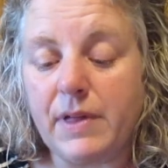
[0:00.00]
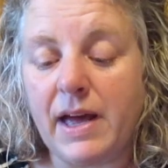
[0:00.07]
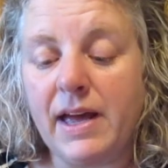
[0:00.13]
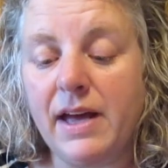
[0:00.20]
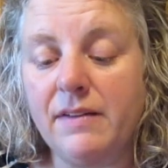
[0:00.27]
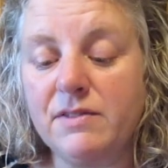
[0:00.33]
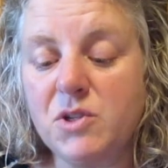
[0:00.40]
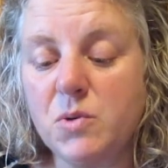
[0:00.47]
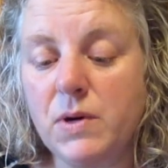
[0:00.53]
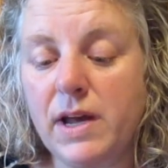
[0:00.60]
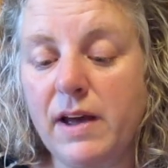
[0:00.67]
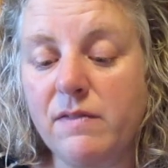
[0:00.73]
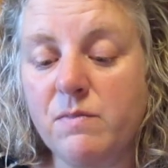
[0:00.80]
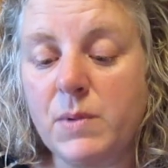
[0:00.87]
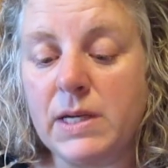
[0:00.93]
I have
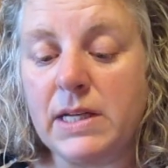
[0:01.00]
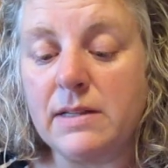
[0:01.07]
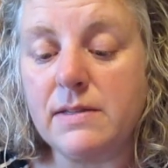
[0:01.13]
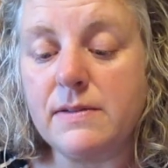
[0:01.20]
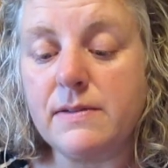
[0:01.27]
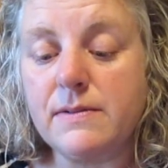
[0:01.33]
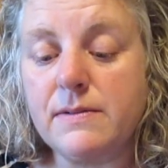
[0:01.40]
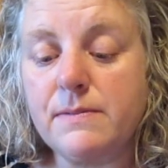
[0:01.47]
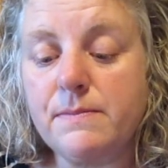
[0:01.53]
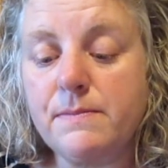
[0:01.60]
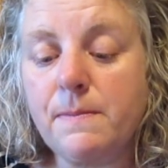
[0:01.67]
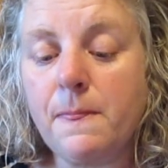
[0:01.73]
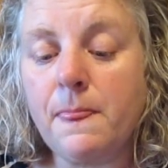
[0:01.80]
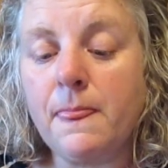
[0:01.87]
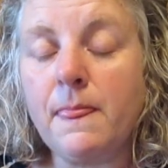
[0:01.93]
2.5 minutes.
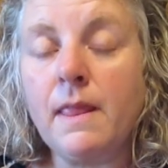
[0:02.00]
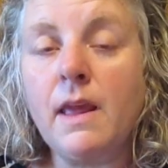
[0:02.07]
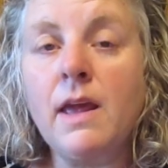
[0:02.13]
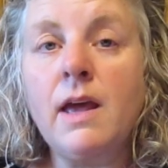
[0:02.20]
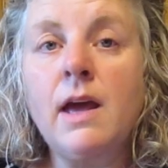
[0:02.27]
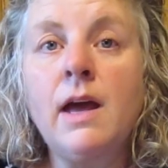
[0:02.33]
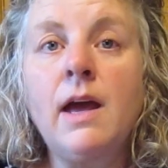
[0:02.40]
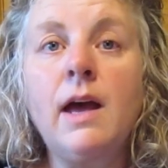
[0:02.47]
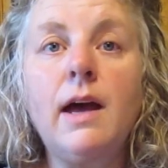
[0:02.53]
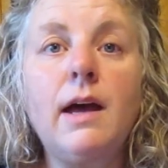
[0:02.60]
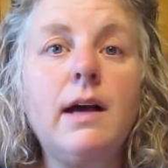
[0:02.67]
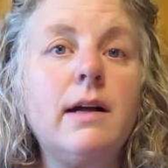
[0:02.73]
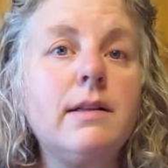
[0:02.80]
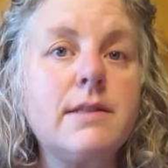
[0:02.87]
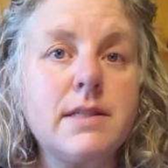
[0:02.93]

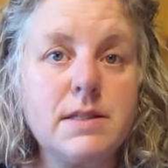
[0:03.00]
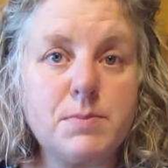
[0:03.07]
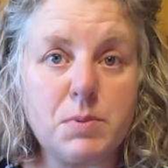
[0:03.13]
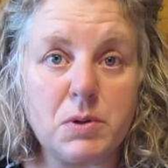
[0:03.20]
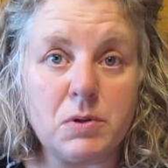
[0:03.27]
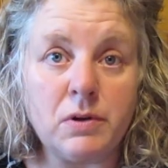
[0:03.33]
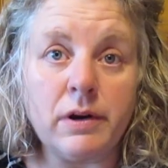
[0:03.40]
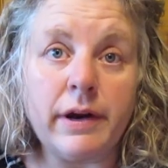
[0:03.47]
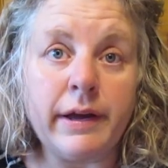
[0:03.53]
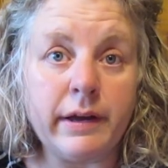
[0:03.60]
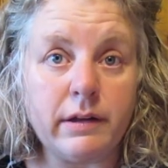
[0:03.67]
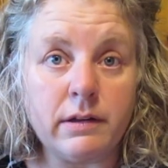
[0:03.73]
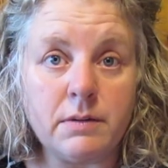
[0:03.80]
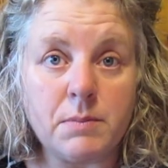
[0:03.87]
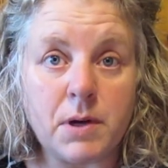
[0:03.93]
Eldest broke her
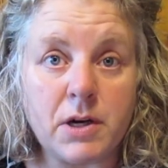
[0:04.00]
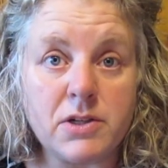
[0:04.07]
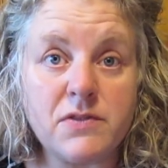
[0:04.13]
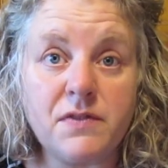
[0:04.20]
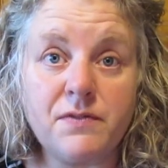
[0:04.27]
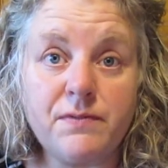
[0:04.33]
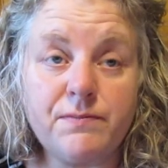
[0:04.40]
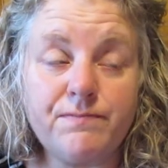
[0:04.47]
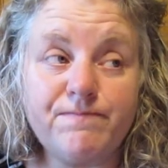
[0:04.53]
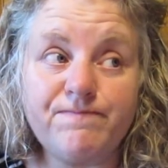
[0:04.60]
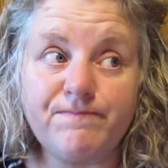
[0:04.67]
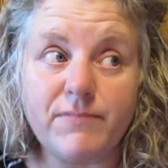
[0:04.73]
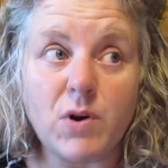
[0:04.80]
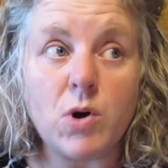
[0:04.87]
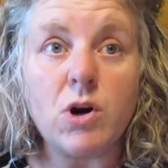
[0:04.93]
ankle in March.
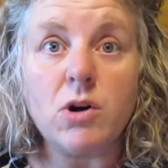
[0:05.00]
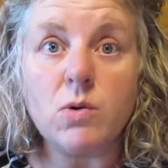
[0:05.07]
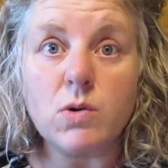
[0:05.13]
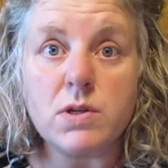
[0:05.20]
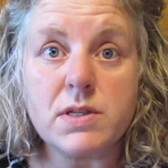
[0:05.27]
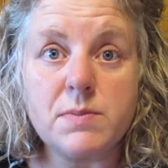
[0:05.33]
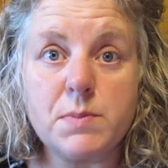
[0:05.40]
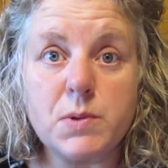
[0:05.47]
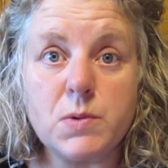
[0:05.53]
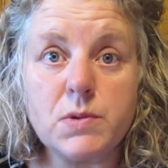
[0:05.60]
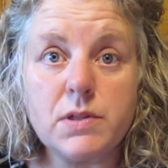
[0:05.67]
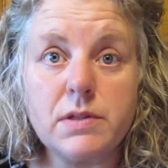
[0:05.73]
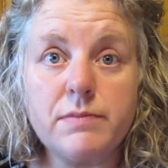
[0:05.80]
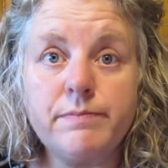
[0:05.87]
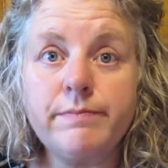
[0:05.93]
Her horse
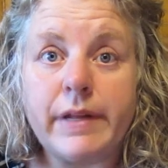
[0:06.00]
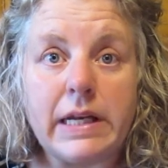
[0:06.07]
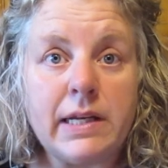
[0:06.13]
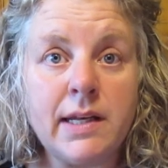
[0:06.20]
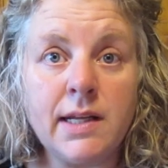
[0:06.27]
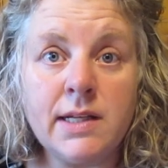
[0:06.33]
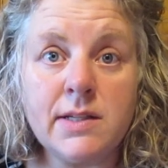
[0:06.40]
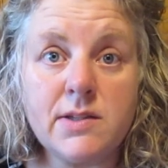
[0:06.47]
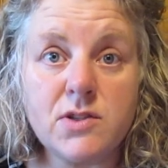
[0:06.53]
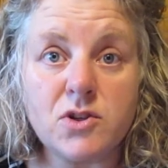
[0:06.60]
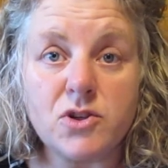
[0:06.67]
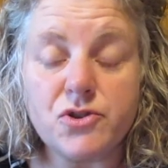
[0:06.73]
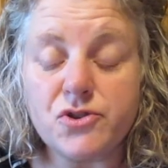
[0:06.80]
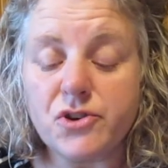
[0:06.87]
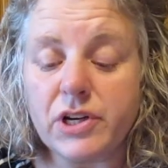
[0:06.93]
spooked. Needed
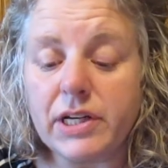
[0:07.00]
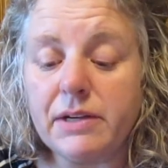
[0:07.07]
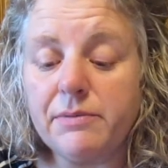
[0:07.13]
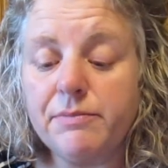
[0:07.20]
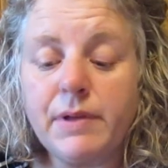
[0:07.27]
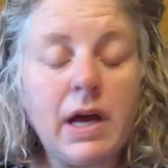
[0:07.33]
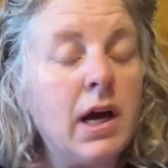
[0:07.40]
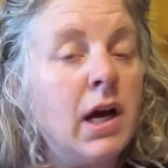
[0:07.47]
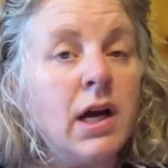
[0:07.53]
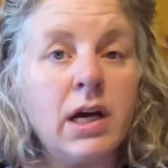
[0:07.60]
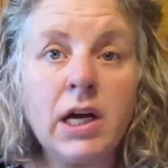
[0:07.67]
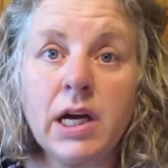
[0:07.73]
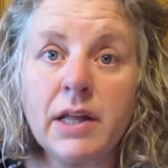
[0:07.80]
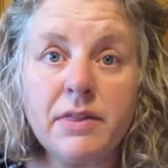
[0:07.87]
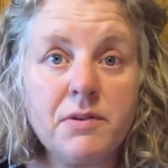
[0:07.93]
surgery.
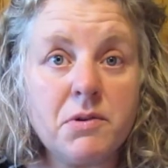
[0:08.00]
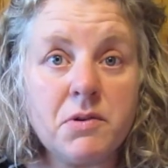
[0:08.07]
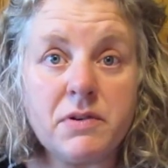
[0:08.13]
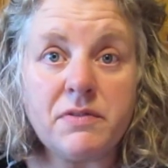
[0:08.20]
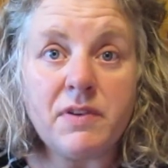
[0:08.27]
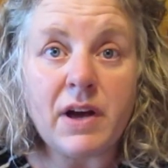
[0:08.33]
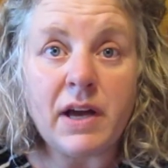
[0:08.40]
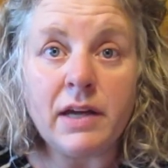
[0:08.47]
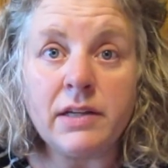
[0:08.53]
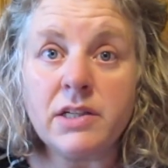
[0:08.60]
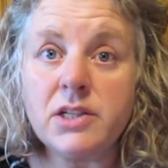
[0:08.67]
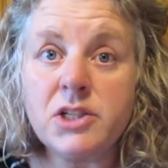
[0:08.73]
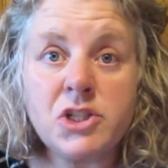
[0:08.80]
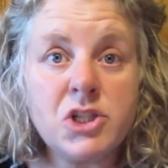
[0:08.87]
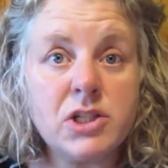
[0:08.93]
Got through it fine.
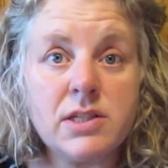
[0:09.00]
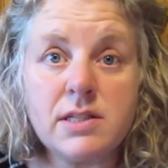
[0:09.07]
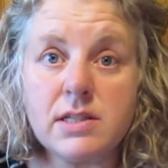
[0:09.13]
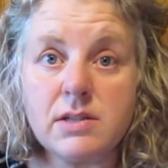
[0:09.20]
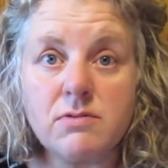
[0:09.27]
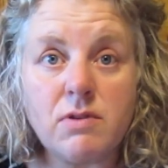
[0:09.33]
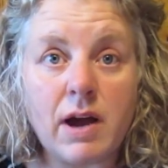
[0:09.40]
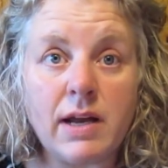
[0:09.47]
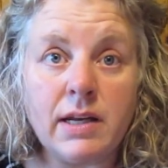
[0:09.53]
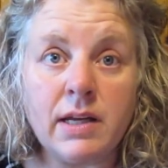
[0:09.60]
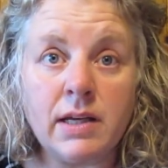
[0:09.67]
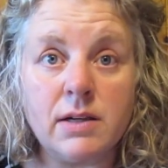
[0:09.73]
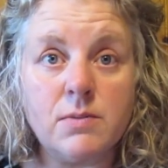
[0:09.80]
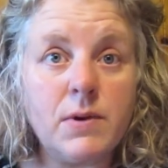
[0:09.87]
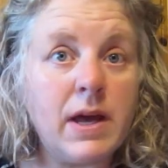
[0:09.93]
She's still
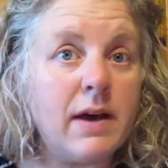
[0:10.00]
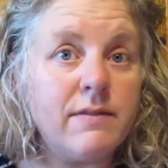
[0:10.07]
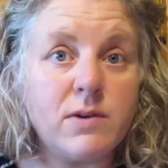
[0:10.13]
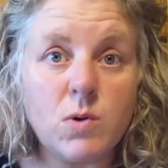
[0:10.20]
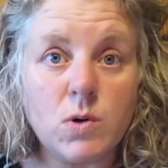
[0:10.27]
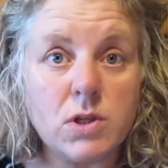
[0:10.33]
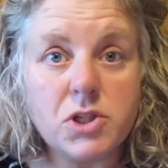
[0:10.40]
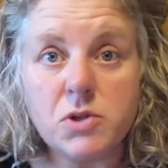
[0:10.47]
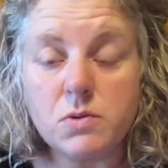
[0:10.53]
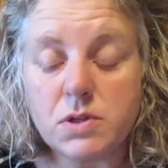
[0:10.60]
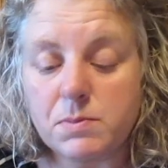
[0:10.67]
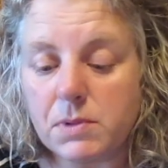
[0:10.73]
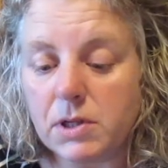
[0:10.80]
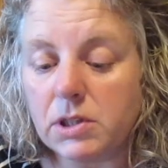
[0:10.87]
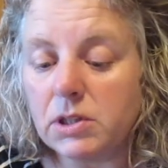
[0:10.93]
riding. We have a horse show
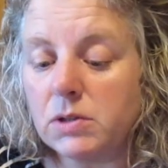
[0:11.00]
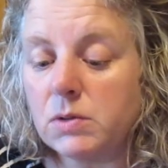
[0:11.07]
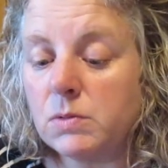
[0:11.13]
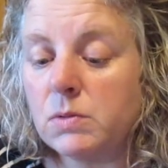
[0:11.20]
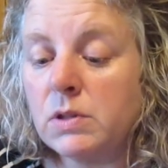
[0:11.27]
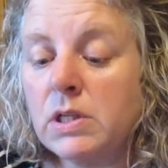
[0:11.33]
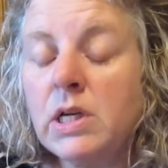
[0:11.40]
tomorrow.